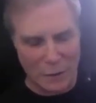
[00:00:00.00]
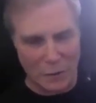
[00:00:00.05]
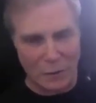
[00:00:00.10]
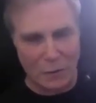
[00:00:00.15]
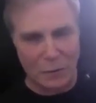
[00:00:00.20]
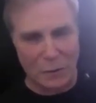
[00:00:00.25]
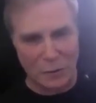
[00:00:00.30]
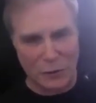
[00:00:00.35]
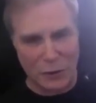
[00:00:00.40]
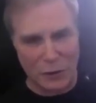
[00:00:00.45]

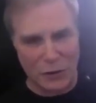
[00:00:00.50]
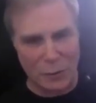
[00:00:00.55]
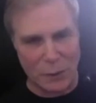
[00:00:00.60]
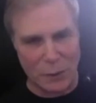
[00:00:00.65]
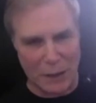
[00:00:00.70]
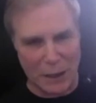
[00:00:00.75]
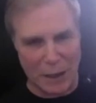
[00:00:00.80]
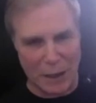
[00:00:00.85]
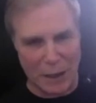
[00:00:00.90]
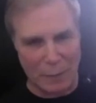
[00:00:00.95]
Google just
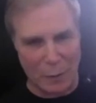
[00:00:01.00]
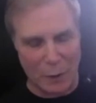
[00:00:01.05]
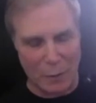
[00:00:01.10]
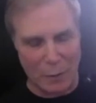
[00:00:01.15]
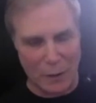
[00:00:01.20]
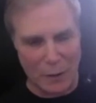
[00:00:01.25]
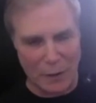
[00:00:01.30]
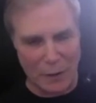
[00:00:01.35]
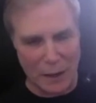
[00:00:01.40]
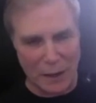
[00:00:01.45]
became one of
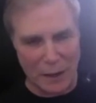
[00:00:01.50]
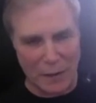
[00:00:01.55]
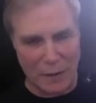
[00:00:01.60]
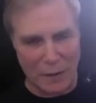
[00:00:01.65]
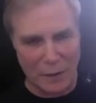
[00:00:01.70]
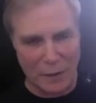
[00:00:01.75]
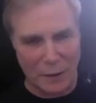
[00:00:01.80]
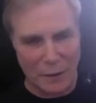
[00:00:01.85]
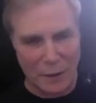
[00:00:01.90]
my tenants.